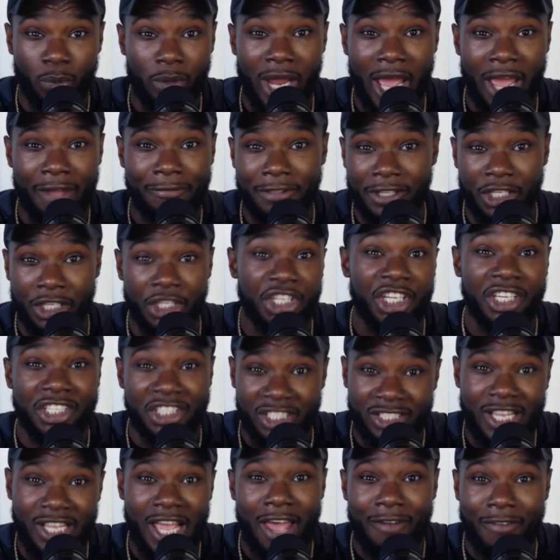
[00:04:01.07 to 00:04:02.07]
I athlete, you
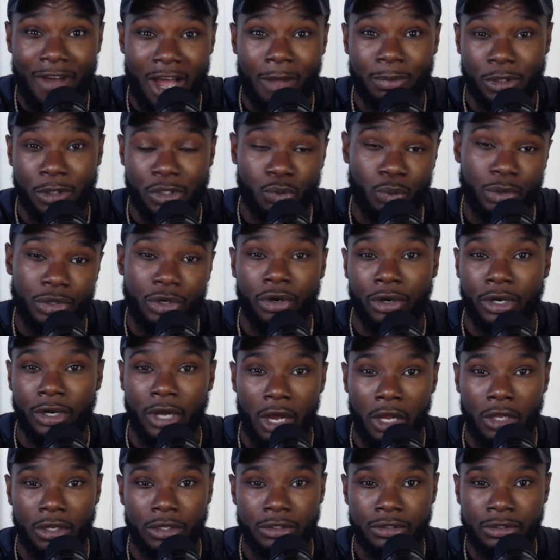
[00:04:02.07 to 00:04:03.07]
just have options when you're in
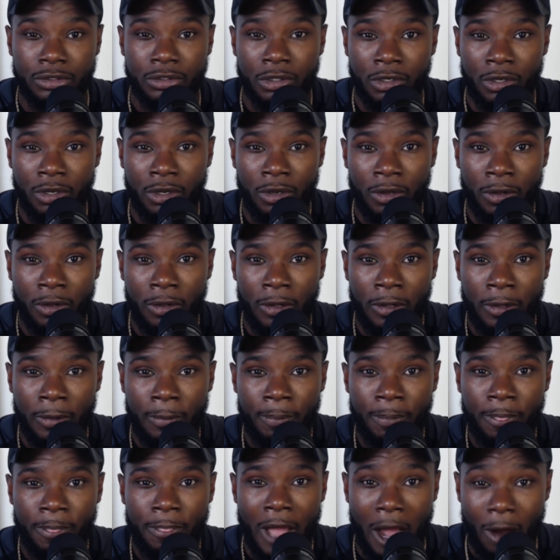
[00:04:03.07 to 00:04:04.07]
college.
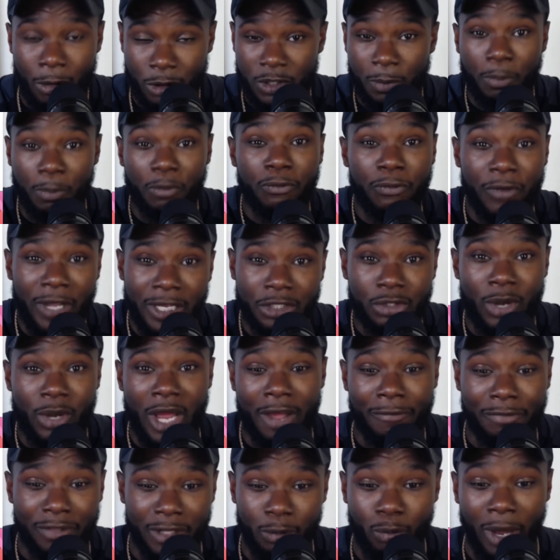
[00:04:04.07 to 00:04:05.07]
I was a professional
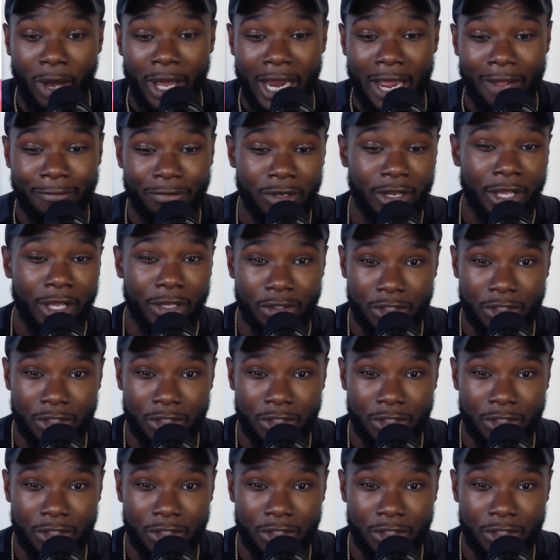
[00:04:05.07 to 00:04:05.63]
athlete right after that.